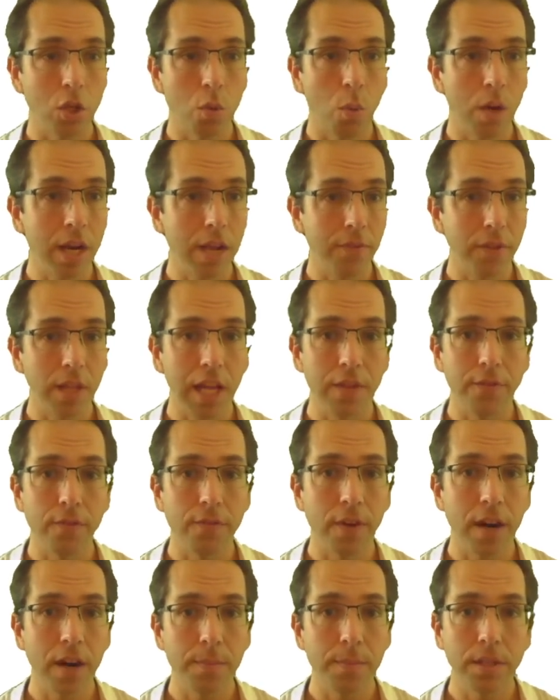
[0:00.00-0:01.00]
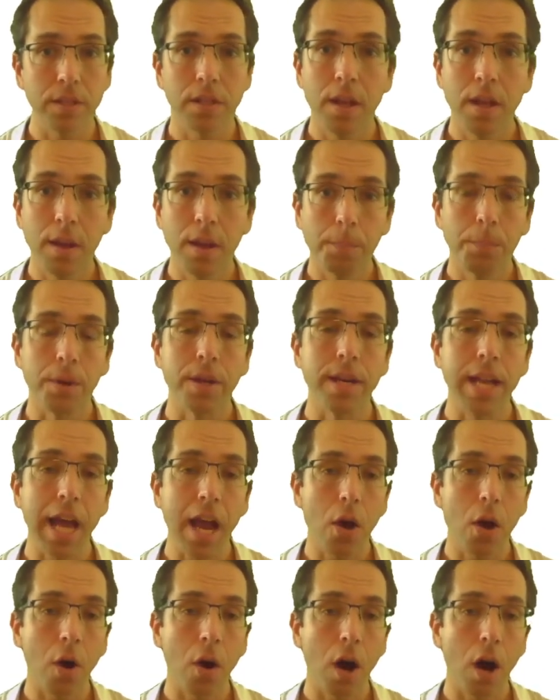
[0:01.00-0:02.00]
You want to have your live environment, but
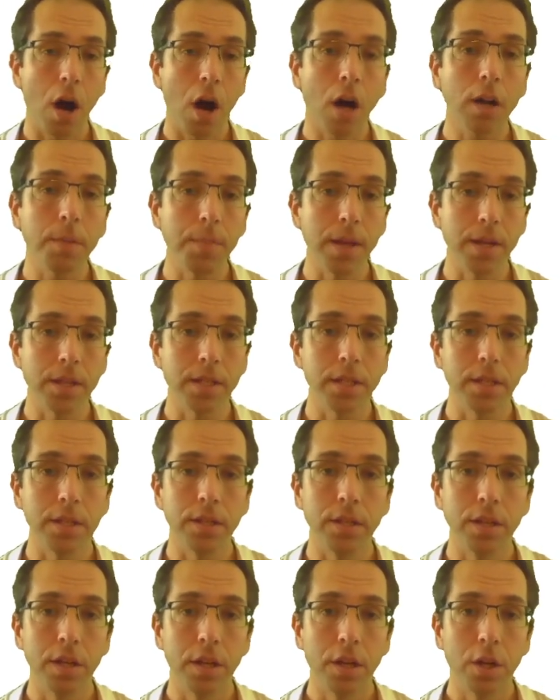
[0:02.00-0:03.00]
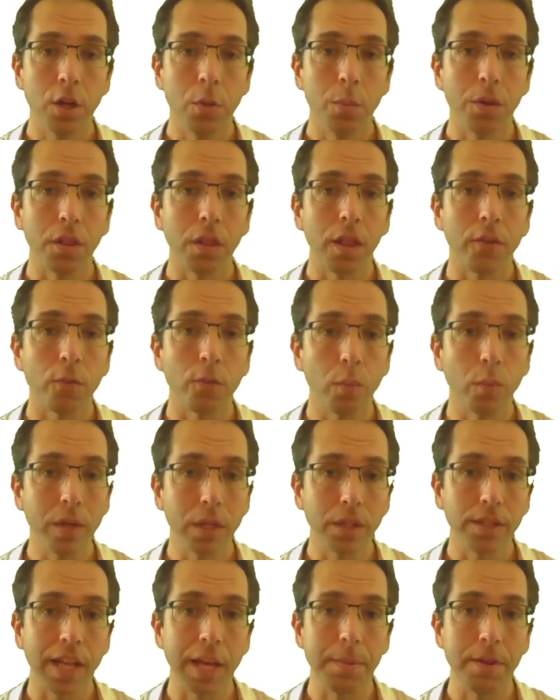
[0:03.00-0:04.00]
now augmented with a lot of
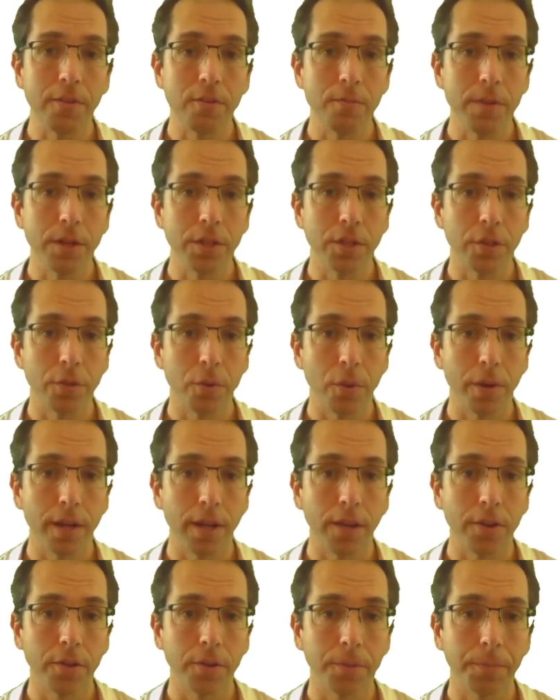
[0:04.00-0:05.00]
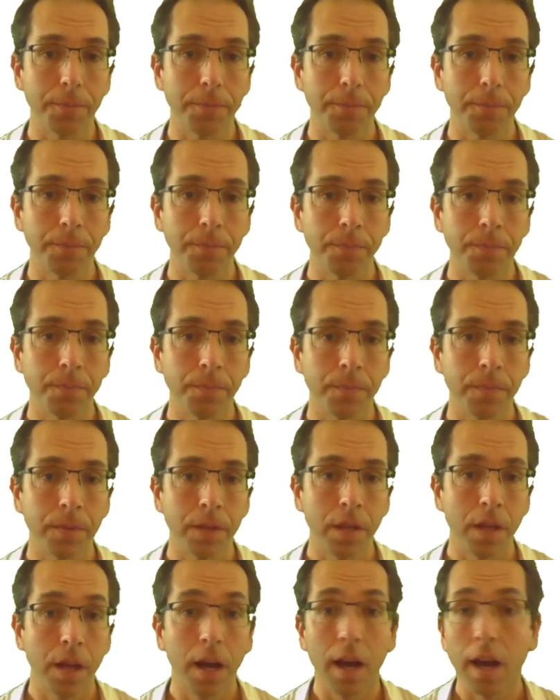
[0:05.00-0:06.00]
real-time information thrown at you.
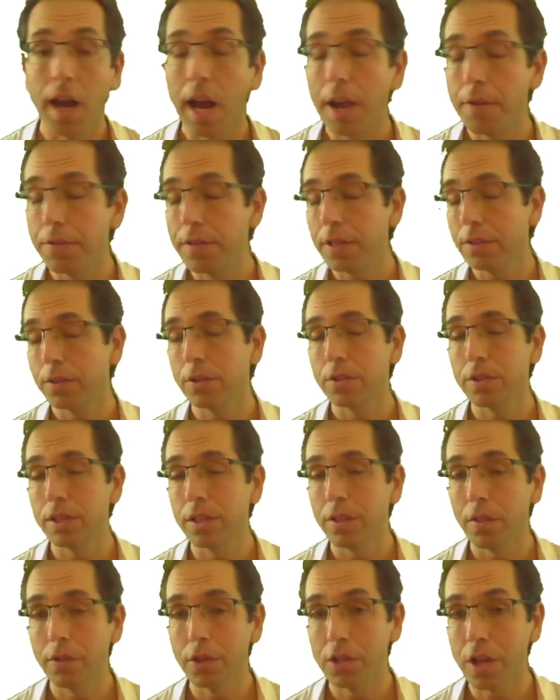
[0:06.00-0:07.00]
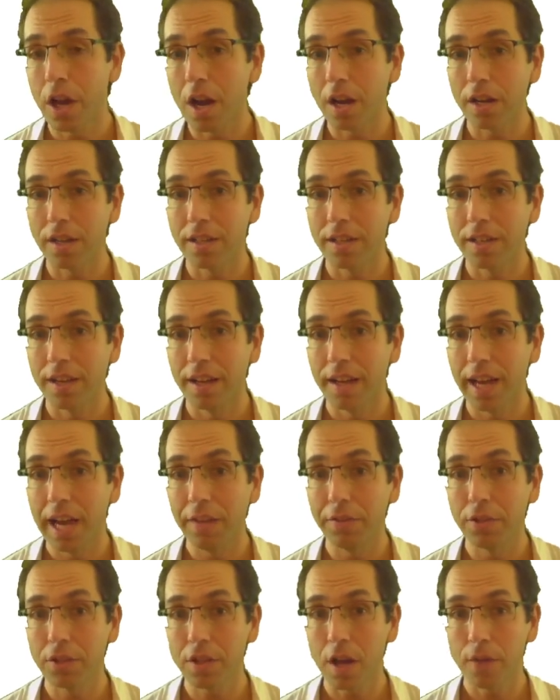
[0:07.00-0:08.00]
I think there's another talk
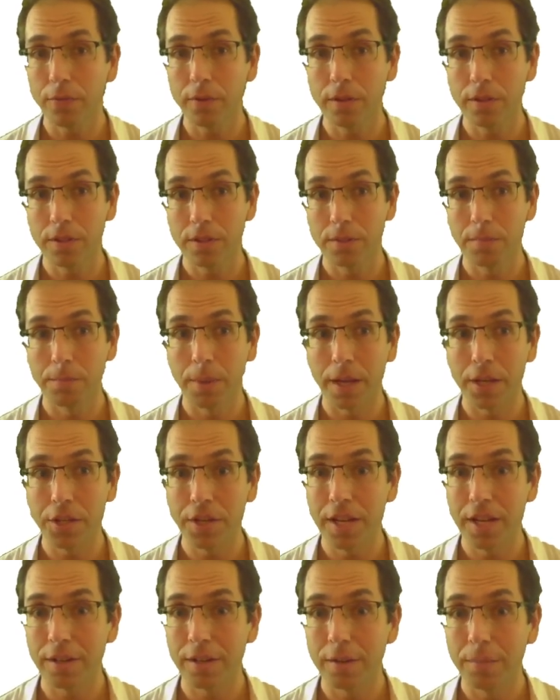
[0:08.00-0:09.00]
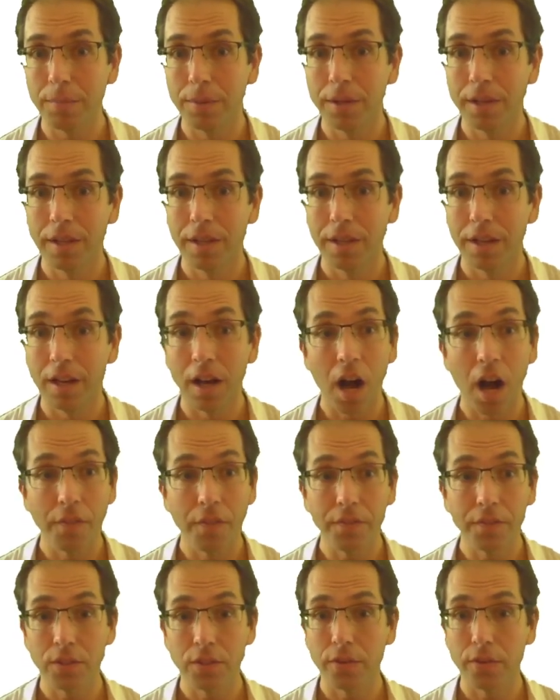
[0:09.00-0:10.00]
at this conference by Jacob
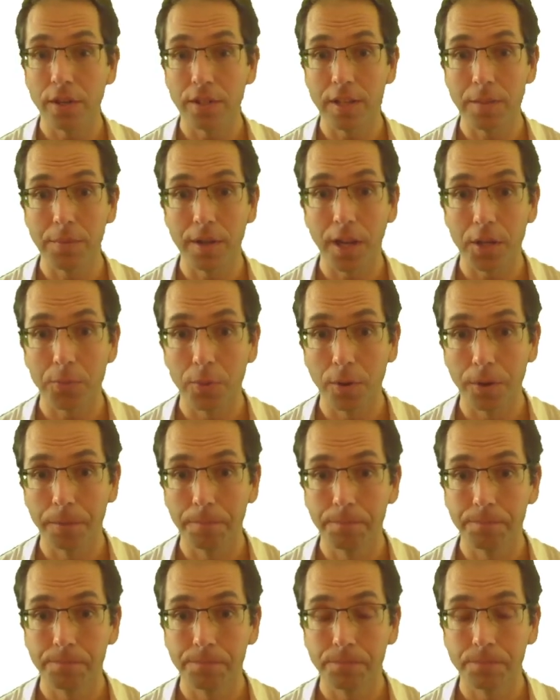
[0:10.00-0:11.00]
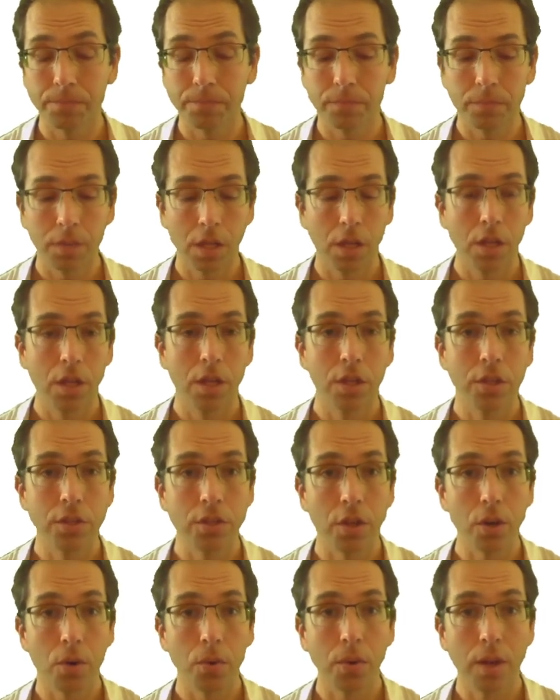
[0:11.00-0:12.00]
on this very same dashboard.
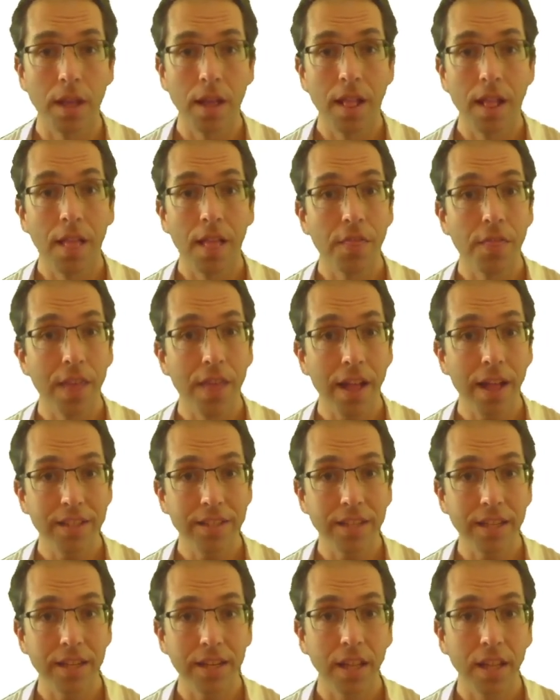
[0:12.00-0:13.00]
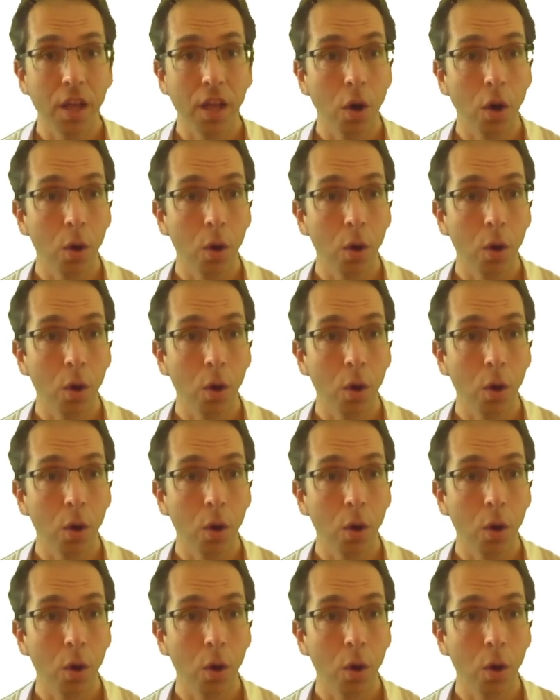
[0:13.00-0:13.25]
So that's it.